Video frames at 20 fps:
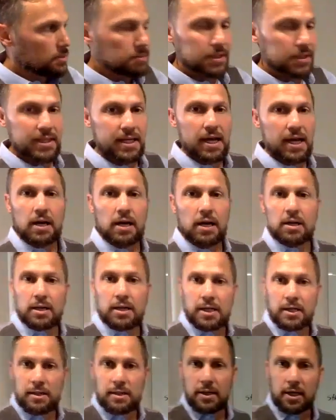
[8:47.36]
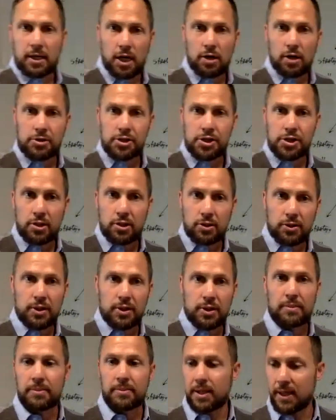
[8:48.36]
but the coach told
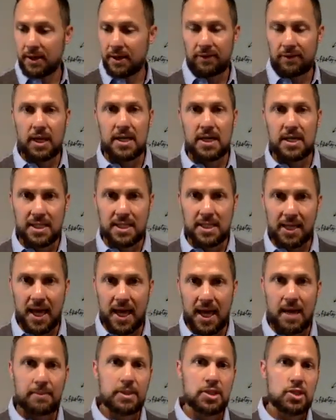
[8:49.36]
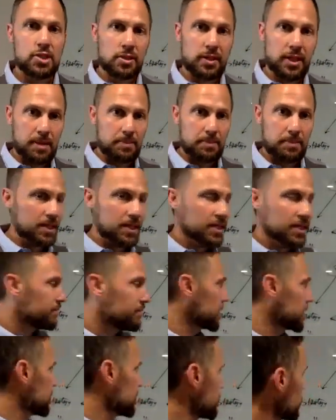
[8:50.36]
them that they've lost the game, and so they believe
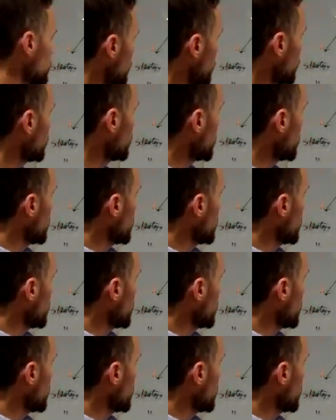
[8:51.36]
it. So